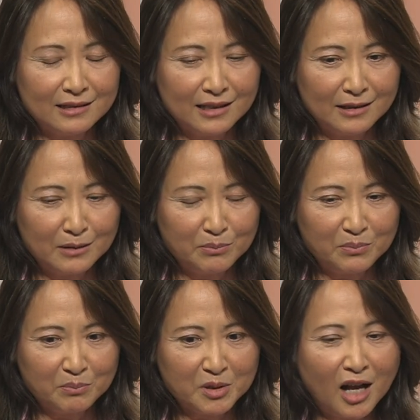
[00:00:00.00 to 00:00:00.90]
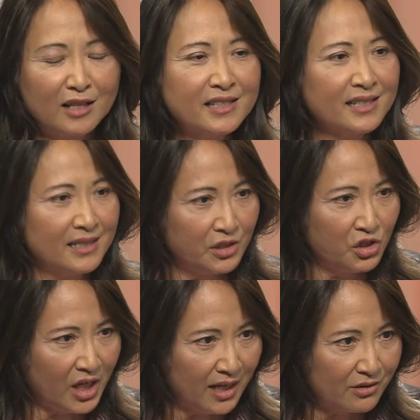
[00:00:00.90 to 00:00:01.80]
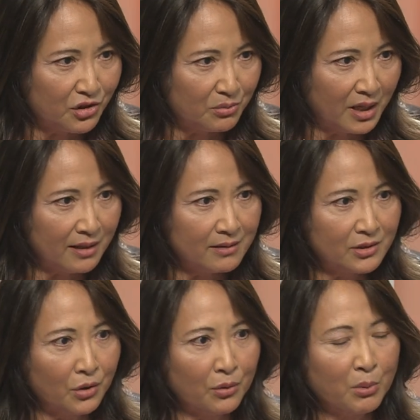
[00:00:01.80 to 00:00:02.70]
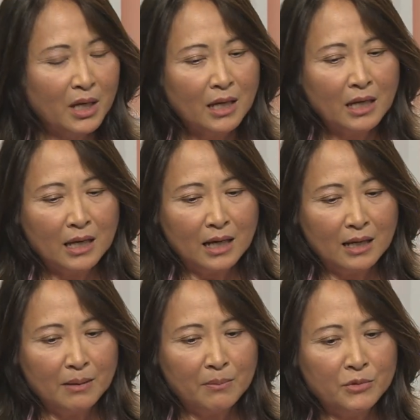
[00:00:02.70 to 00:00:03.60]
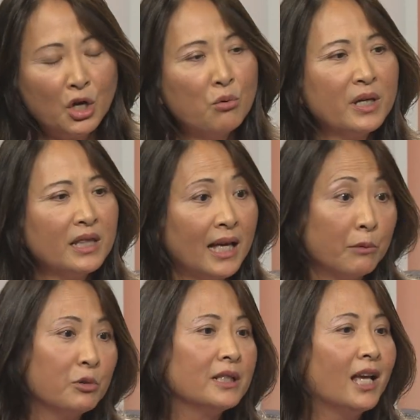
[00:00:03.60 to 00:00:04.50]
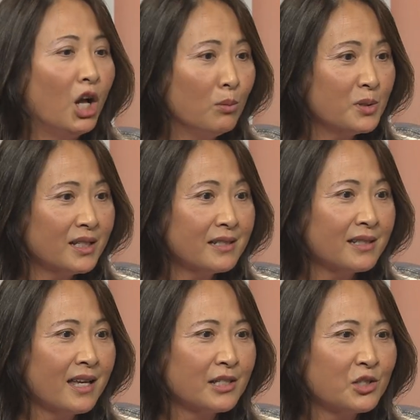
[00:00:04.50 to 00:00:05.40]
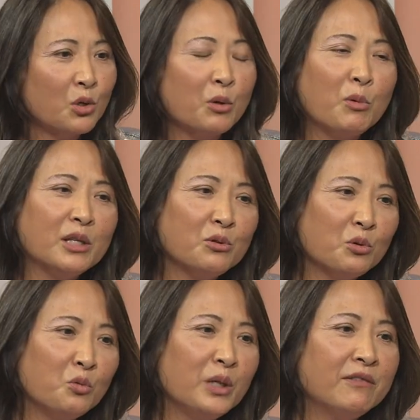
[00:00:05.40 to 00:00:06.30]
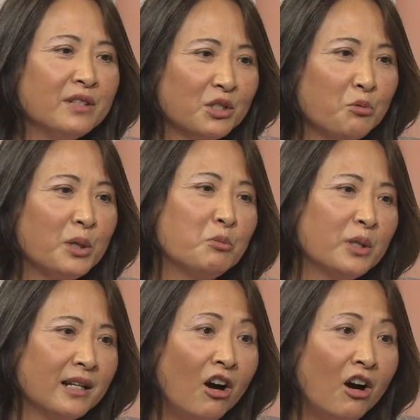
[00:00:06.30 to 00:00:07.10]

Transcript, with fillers: um, constant is change, right? So mm -hmm. knowing that really helps us. So when you, even though when we're in a